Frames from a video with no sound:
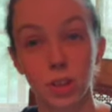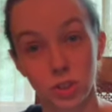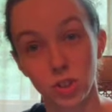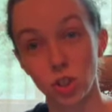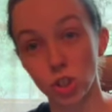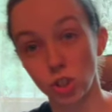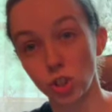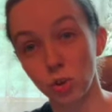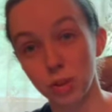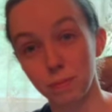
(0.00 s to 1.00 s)
just
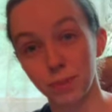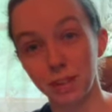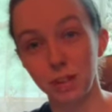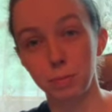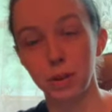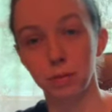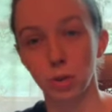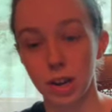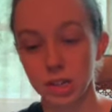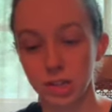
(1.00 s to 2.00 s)
show them a little bit of
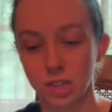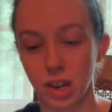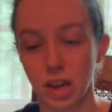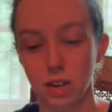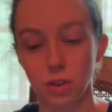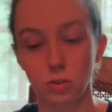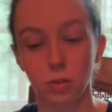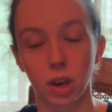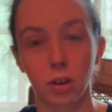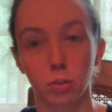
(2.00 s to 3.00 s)
grace, and you
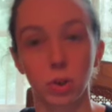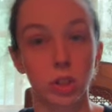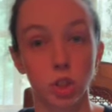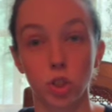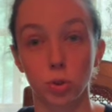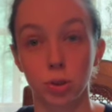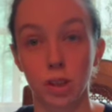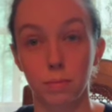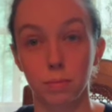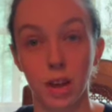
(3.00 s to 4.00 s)
can reassure
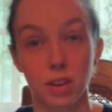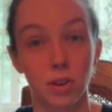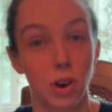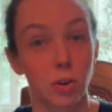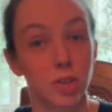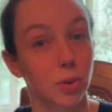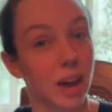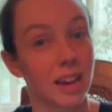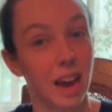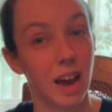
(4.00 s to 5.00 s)
them that, you know, it's
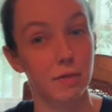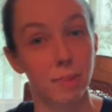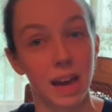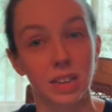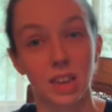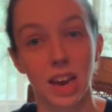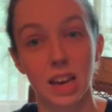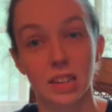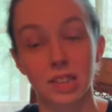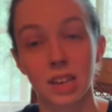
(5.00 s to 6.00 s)
okay to have bad
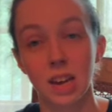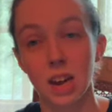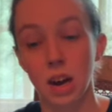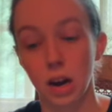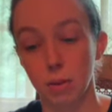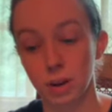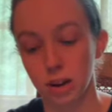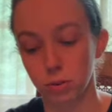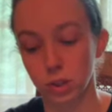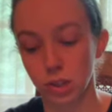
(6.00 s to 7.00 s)
days, um, and
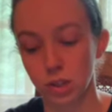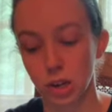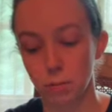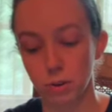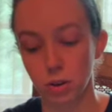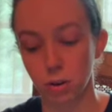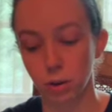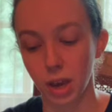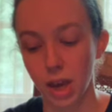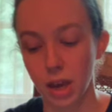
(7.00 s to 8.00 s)
everything's going to be
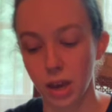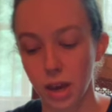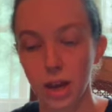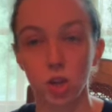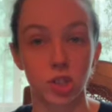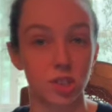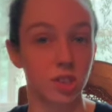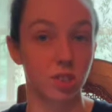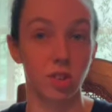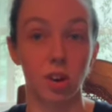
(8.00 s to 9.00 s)
okay, just
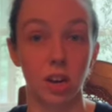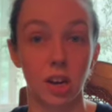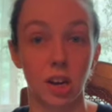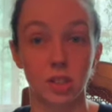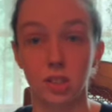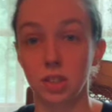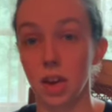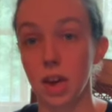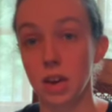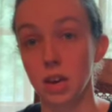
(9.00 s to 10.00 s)
as long as
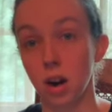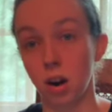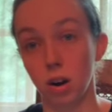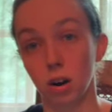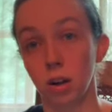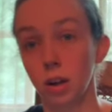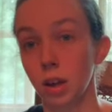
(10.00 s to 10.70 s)
they are